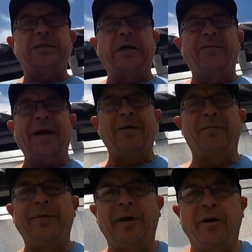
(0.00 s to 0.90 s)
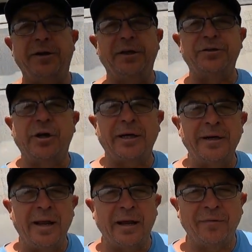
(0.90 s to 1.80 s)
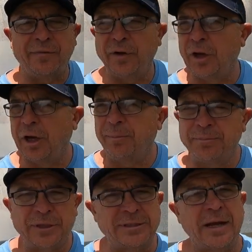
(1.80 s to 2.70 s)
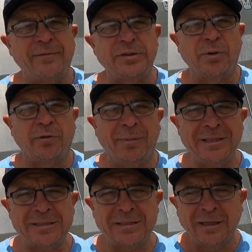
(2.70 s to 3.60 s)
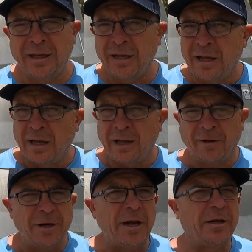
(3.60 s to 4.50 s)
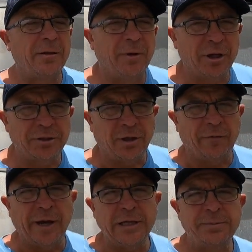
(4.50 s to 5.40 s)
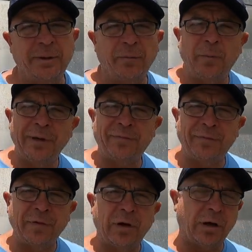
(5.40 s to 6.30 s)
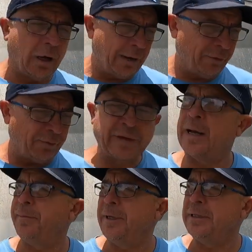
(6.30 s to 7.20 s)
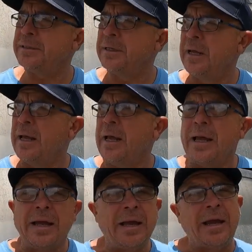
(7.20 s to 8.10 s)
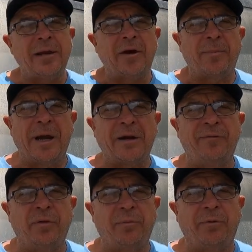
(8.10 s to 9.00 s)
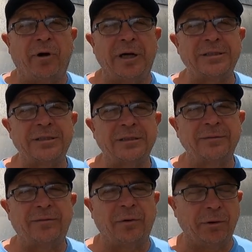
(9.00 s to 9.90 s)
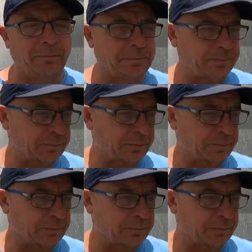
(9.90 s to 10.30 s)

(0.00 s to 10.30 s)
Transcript: So I've had them fitted on the truck now for just over 12 months. I've got no commercial arrangement with either of the companies and I paid full price for them.